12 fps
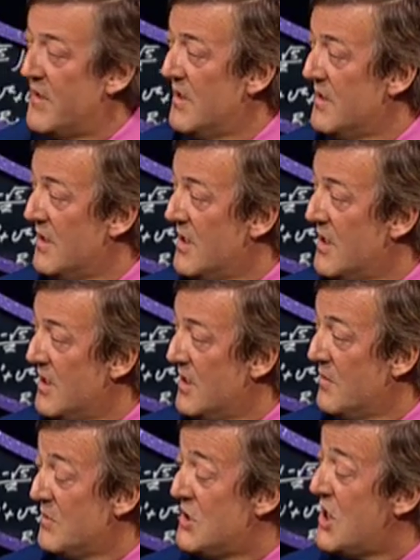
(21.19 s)
Napoleon was short,
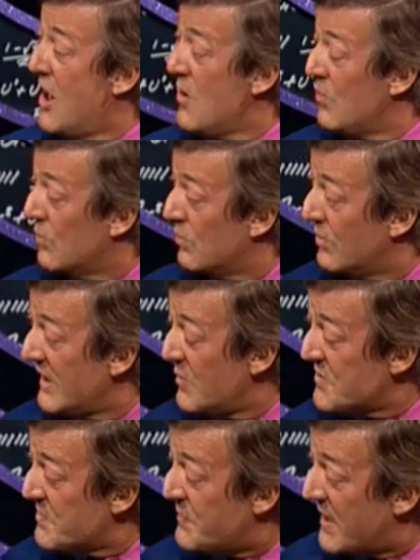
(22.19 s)
wasn't he? No, yeah. He
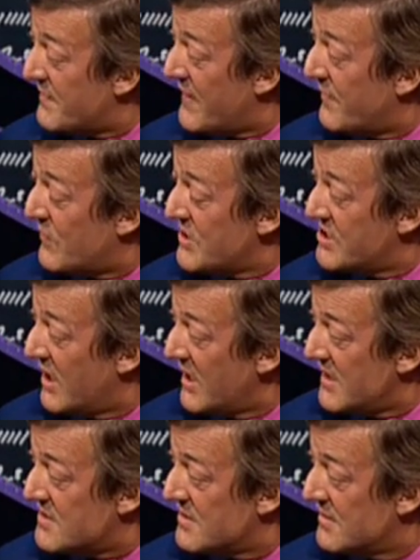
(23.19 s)
was above average
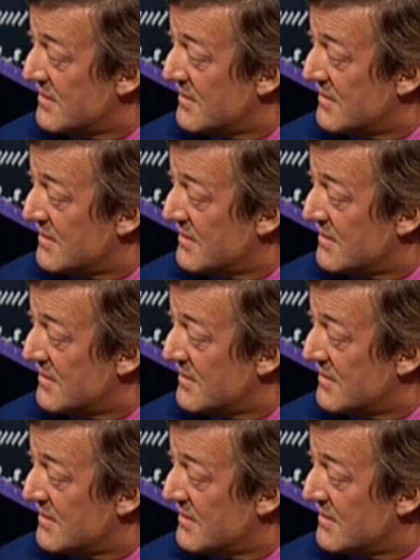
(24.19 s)
height.